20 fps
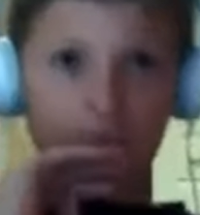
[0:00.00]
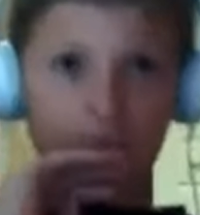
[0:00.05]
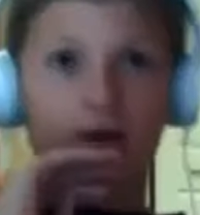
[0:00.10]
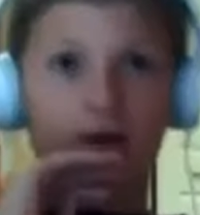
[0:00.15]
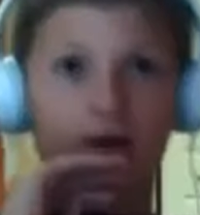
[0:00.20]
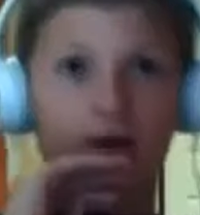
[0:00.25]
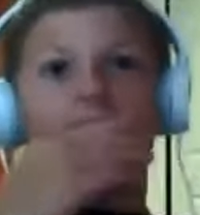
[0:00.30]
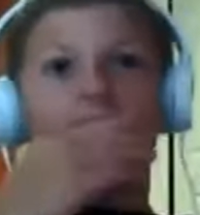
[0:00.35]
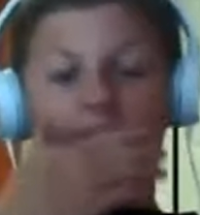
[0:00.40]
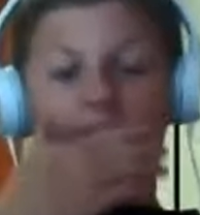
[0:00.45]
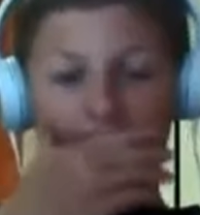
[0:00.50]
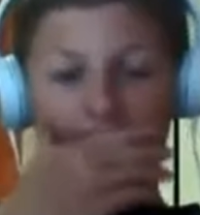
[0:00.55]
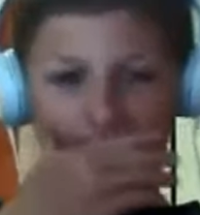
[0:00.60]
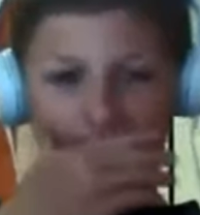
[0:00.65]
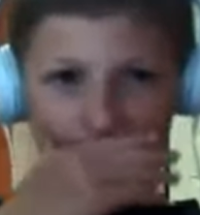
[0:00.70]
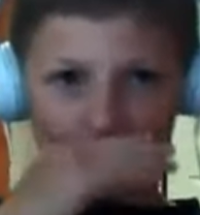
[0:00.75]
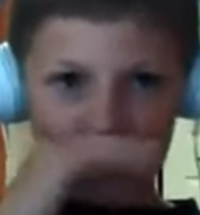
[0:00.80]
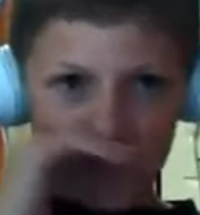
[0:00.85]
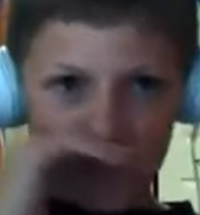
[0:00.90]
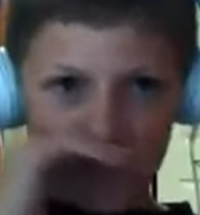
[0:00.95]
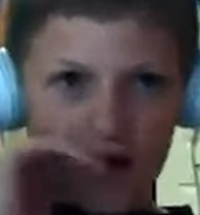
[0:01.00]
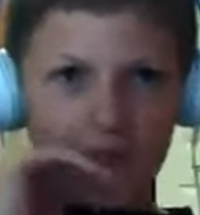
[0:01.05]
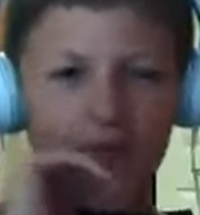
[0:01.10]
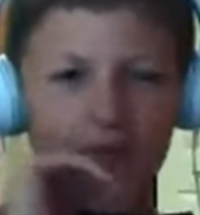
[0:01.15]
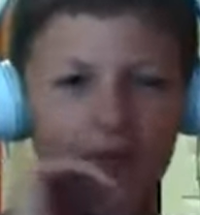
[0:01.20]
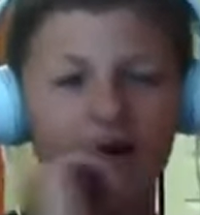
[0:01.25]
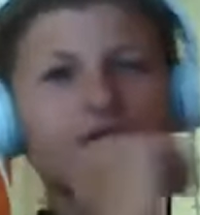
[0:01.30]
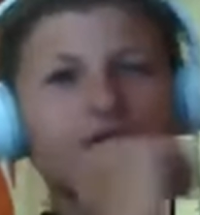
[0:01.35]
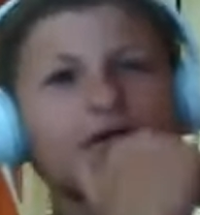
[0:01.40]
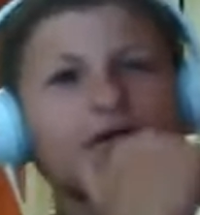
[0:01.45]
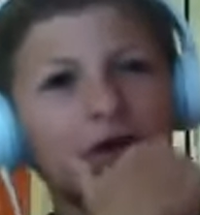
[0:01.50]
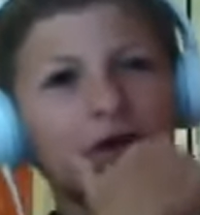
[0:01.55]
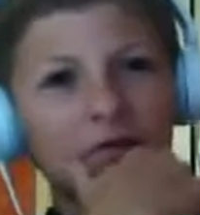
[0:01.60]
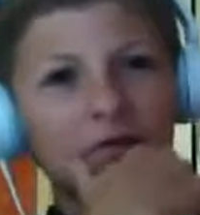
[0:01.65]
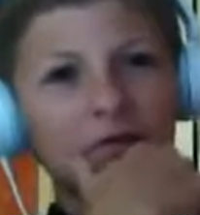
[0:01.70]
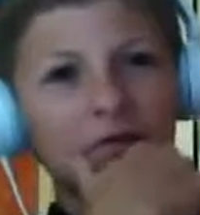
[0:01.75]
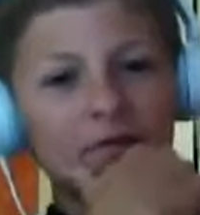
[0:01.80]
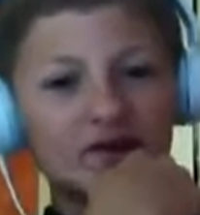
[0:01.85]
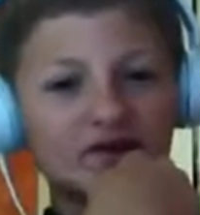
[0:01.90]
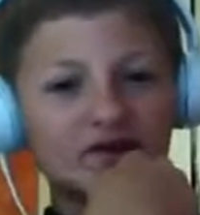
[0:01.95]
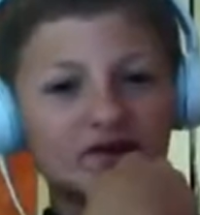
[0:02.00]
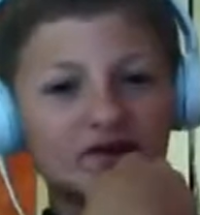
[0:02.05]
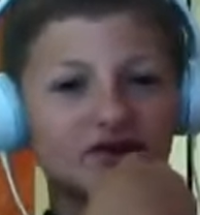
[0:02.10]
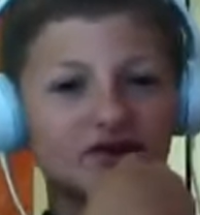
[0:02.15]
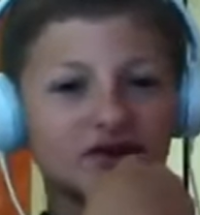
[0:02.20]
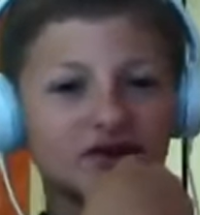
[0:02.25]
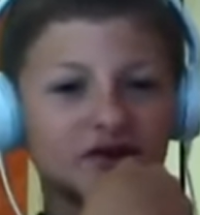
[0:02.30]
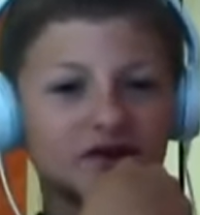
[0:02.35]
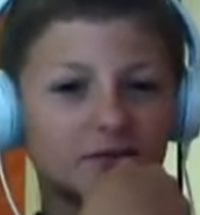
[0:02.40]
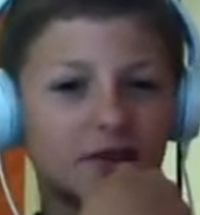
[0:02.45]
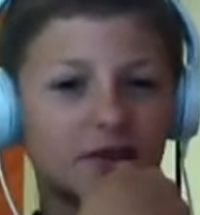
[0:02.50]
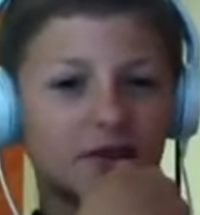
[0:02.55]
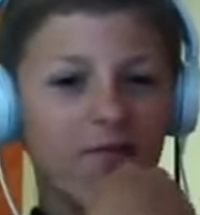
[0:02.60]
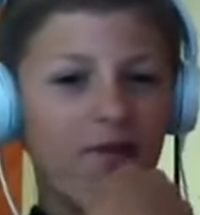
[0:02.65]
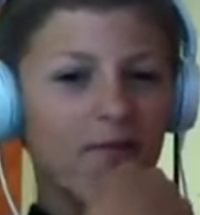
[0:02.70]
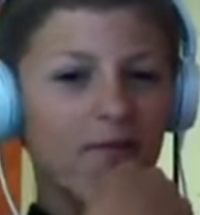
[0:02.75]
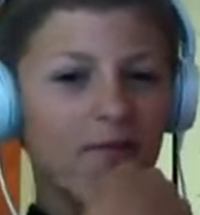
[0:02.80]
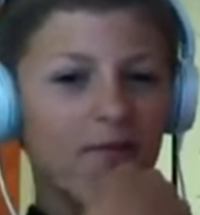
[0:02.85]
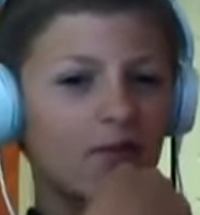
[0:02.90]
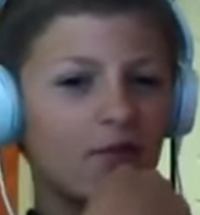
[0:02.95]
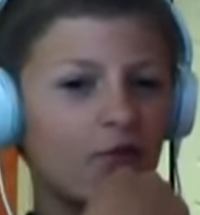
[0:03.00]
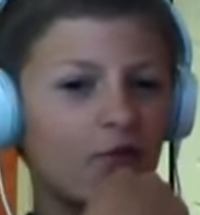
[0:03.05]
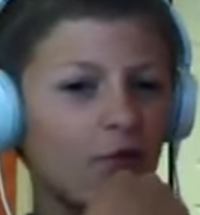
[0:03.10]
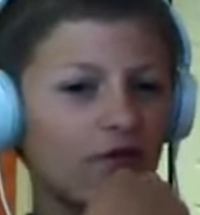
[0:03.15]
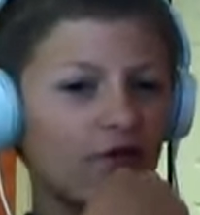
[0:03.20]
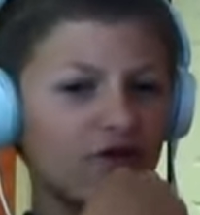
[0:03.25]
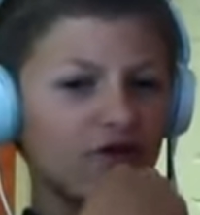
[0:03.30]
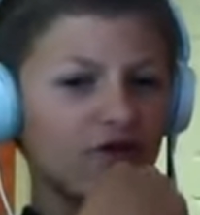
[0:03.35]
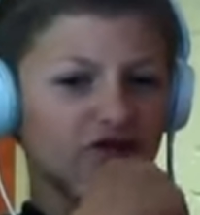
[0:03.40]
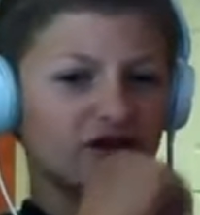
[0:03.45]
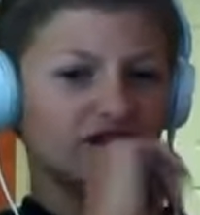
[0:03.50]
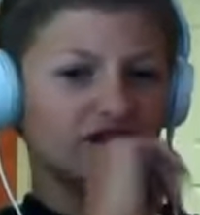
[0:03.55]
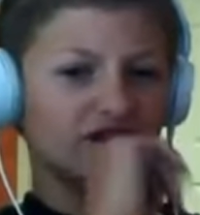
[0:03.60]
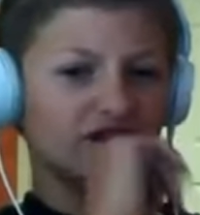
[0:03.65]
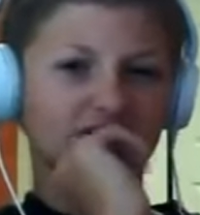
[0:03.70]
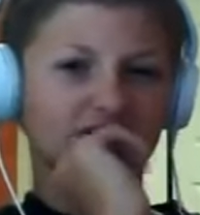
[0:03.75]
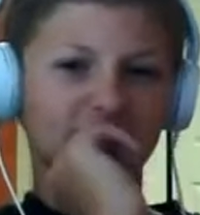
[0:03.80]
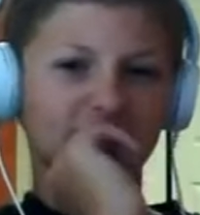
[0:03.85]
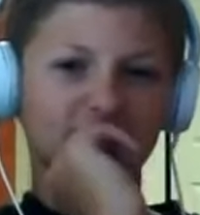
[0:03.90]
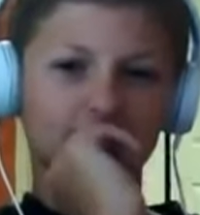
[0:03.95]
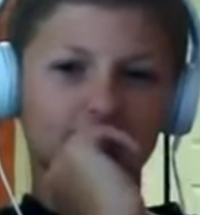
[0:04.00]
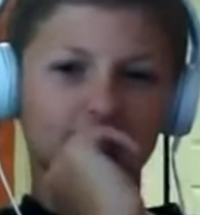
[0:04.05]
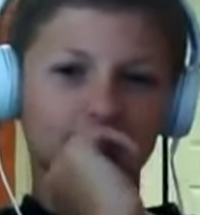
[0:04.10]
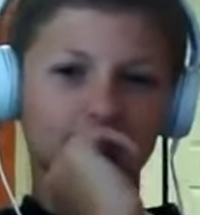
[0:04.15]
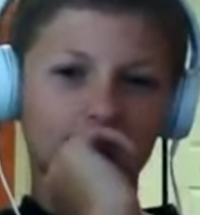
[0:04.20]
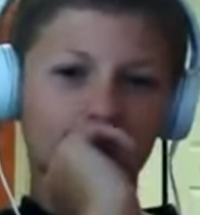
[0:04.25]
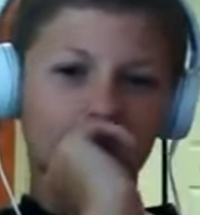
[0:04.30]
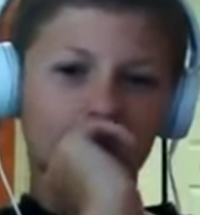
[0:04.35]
okay, yeah. But I thought the Master System came out before the Genesis.